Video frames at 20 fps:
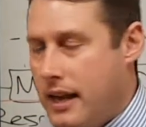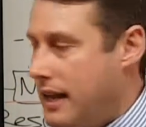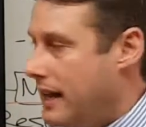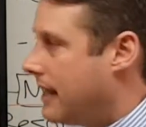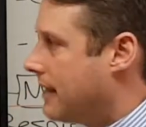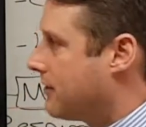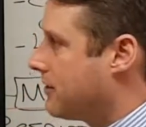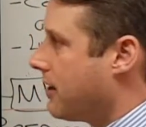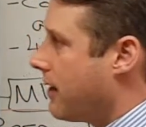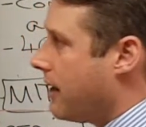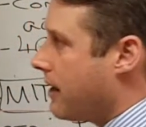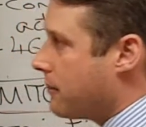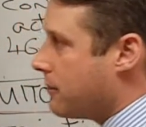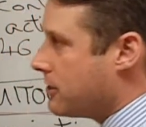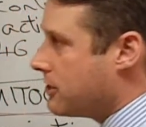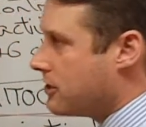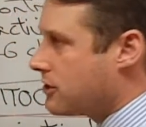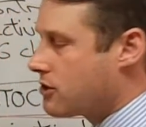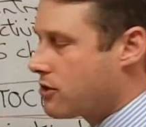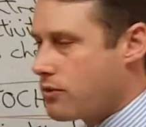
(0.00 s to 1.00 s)
in our diet,
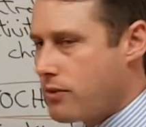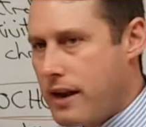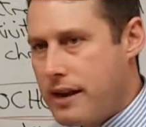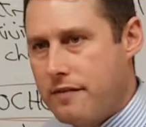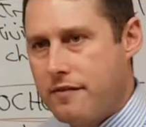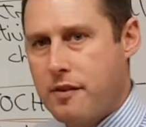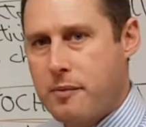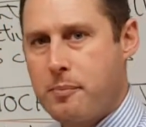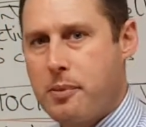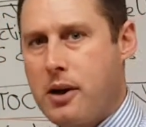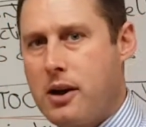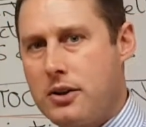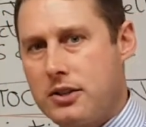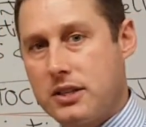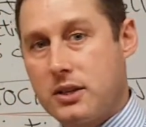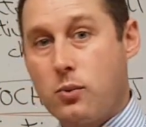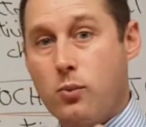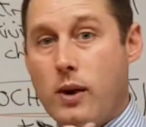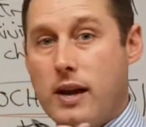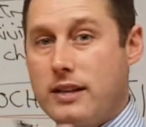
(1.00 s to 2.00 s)
which is great for
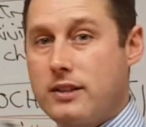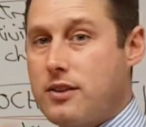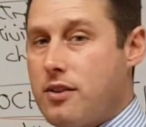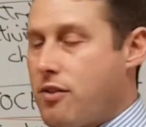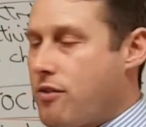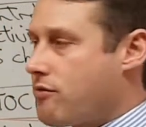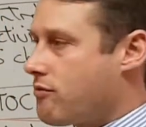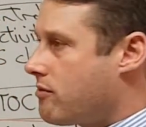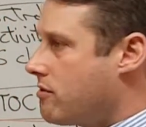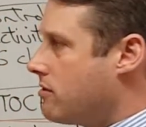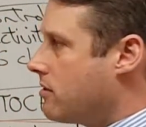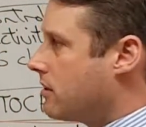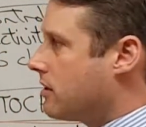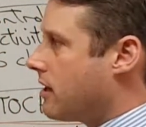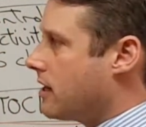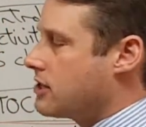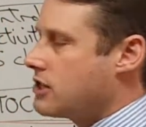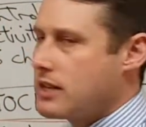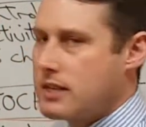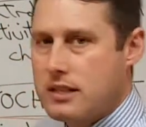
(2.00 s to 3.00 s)
passing waste through the
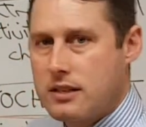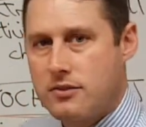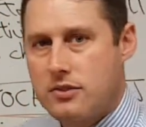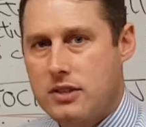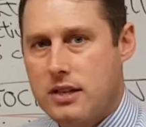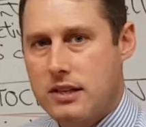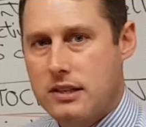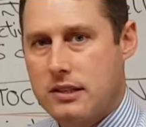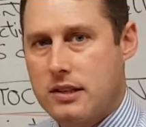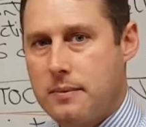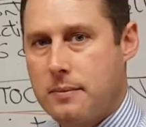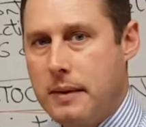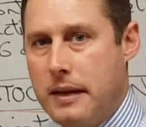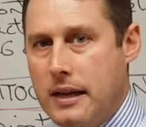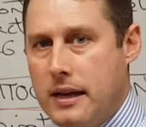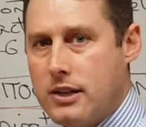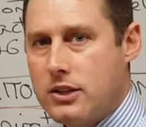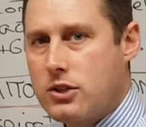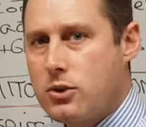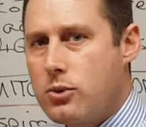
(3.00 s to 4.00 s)
digestive system.
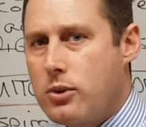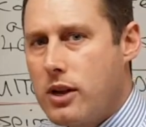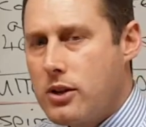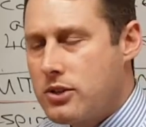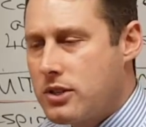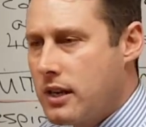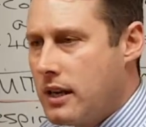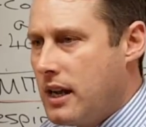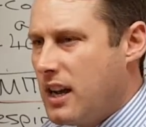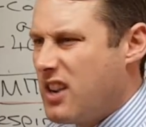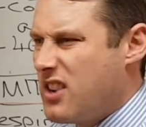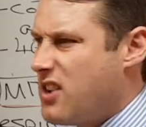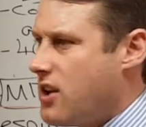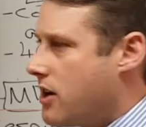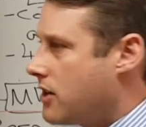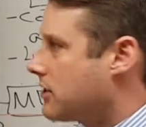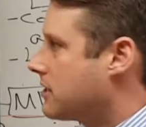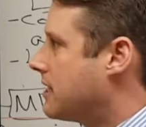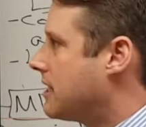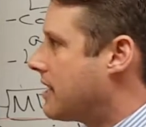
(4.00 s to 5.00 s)
So all those
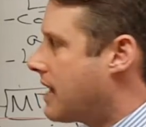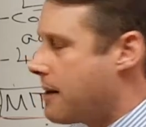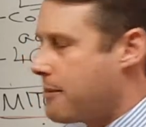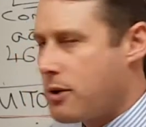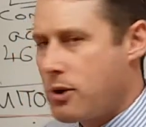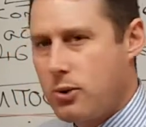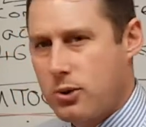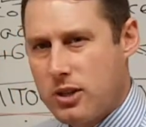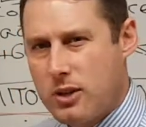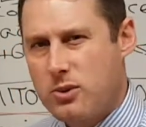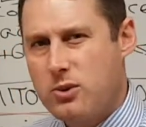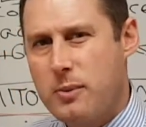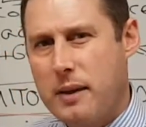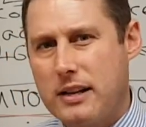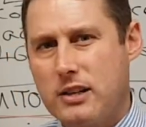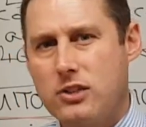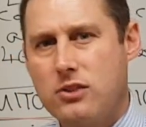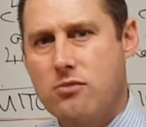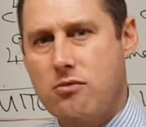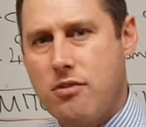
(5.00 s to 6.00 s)
nasty chemicals, up to
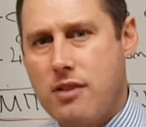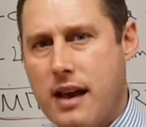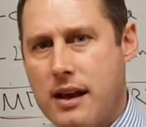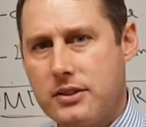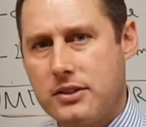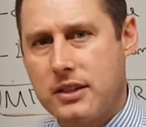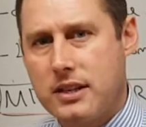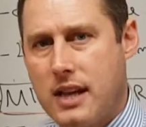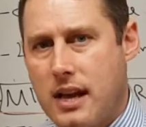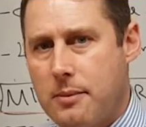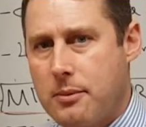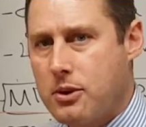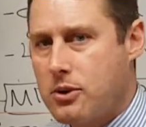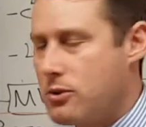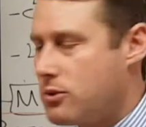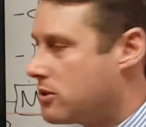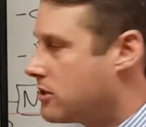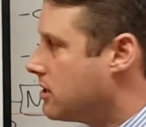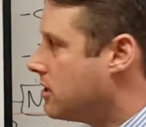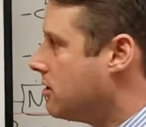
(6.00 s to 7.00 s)
about 2,000
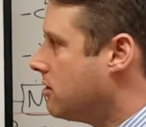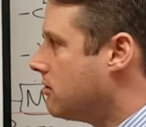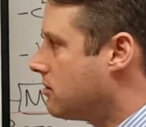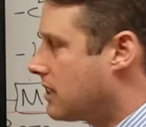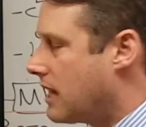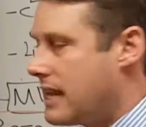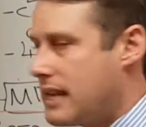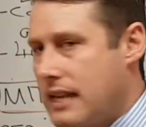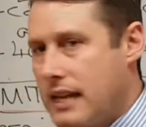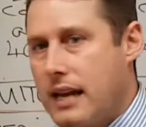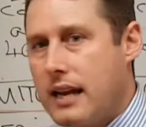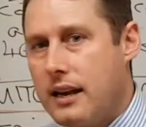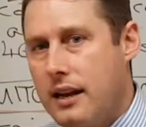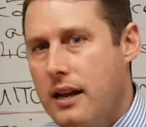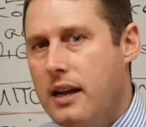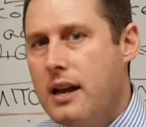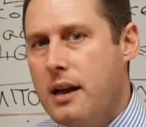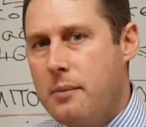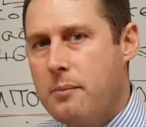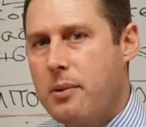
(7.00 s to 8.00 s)
chemicals that you take in
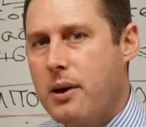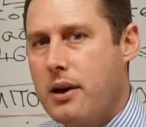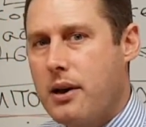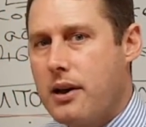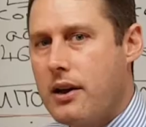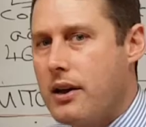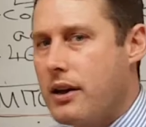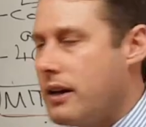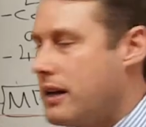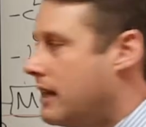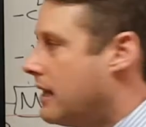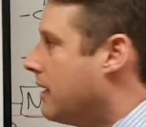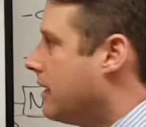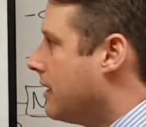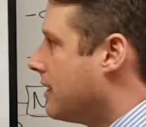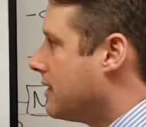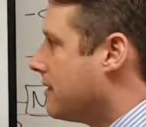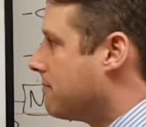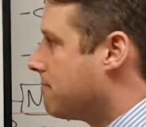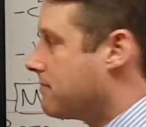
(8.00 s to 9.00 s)
per
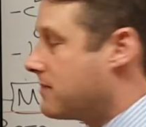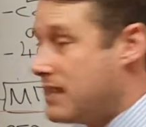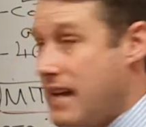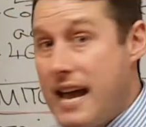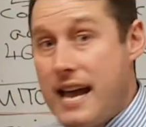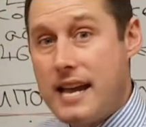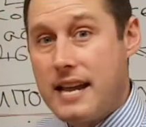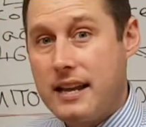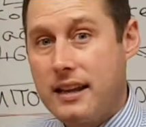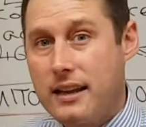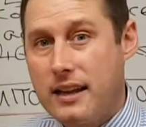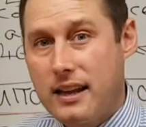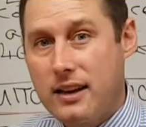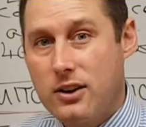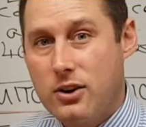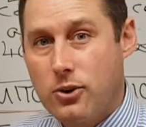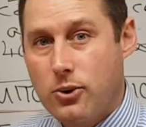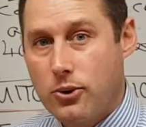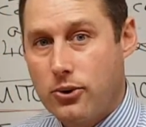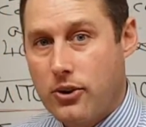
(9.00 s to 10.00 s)
day
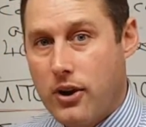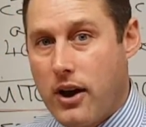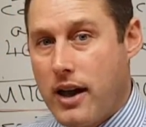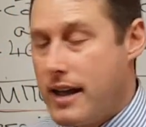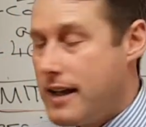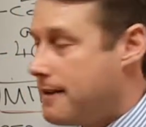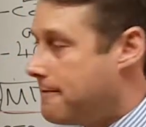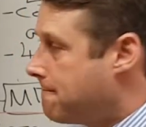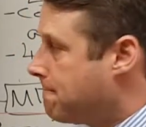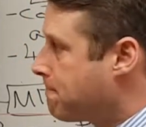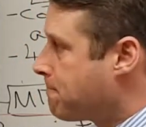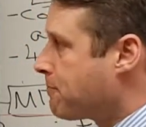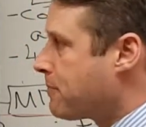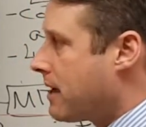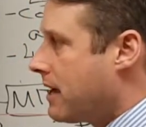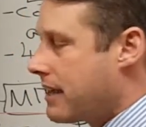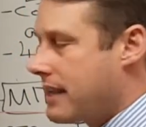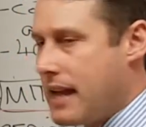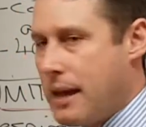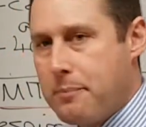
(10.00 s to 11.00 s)
in your diet,
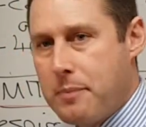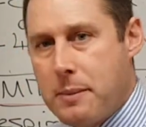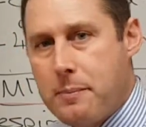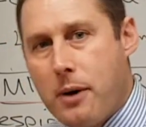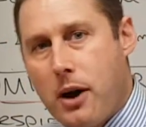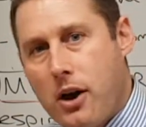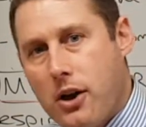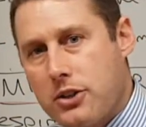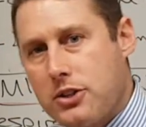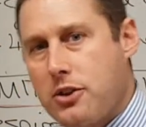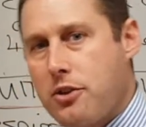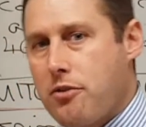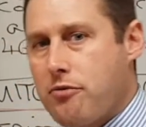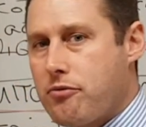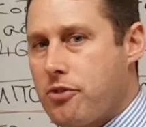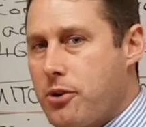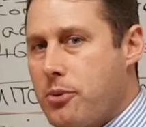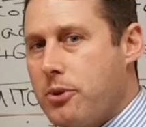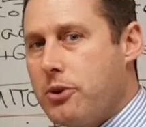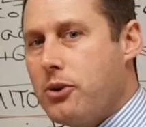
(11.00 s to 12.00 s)
can be passed
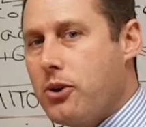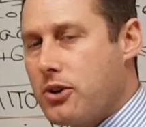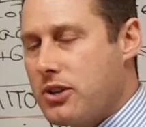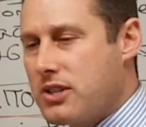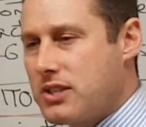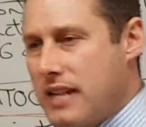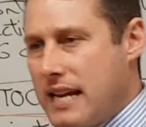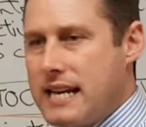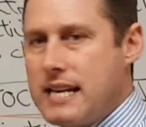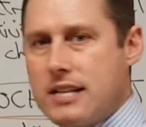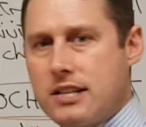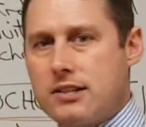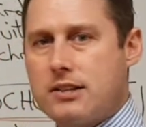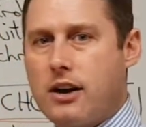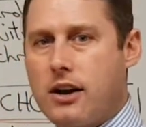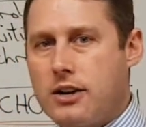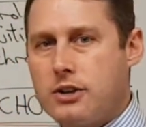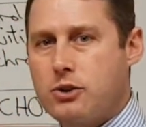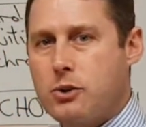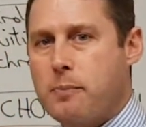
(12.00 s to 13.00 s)
through and not sit inside